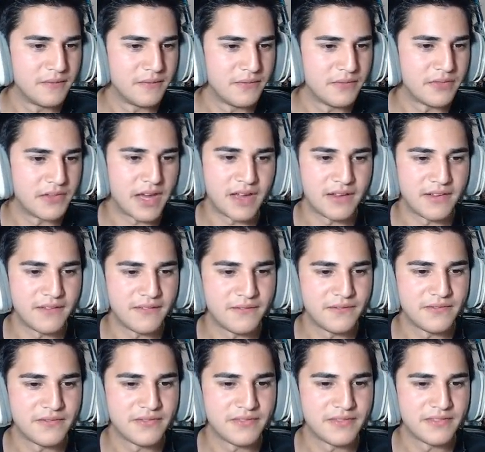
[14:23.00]
Not well,
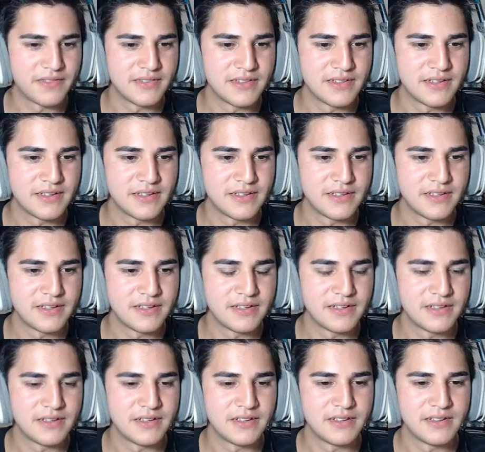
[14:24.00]
Gravekeepers beat
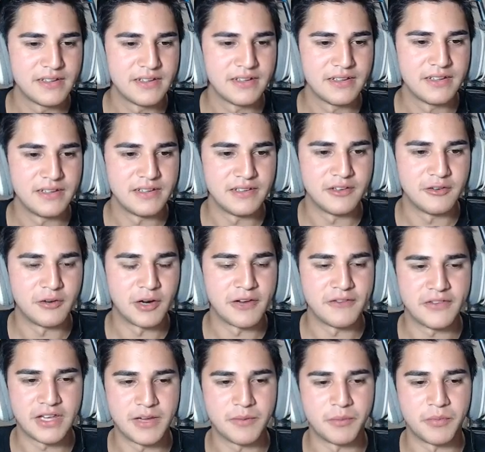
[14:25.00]
parasites.
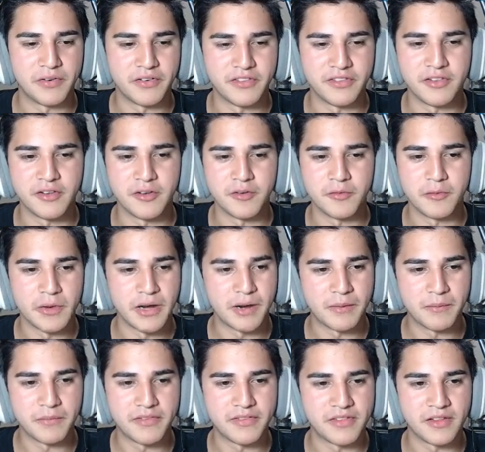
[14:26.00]
Gravekeepers do, but I'm
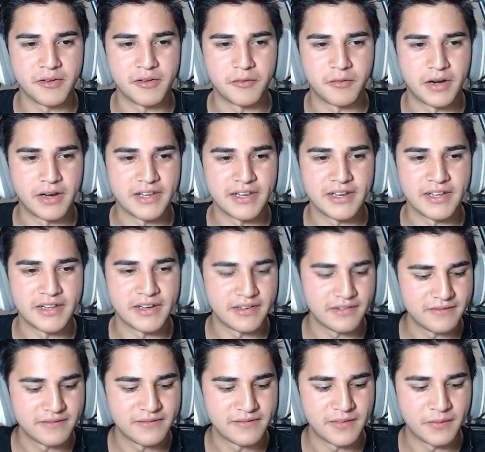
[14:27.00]
still running it.
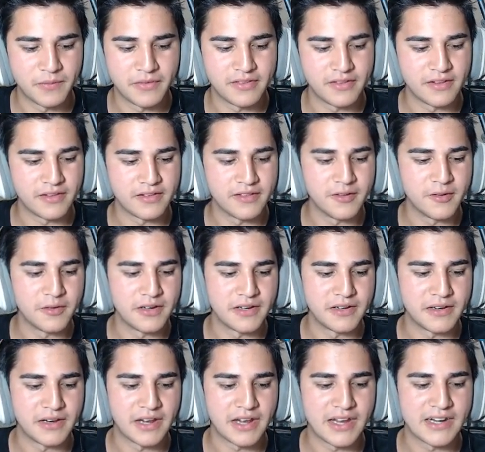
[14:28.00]
I'm still doing it.
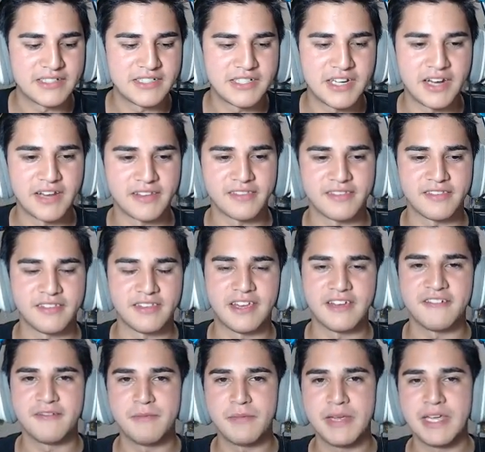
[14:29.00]
I got a chance.
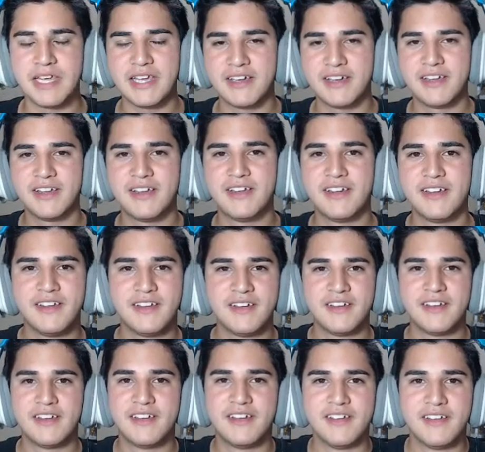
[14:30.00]
Give me.
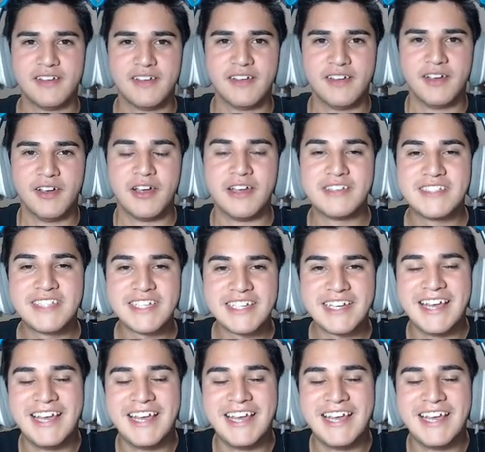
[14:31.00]
Is it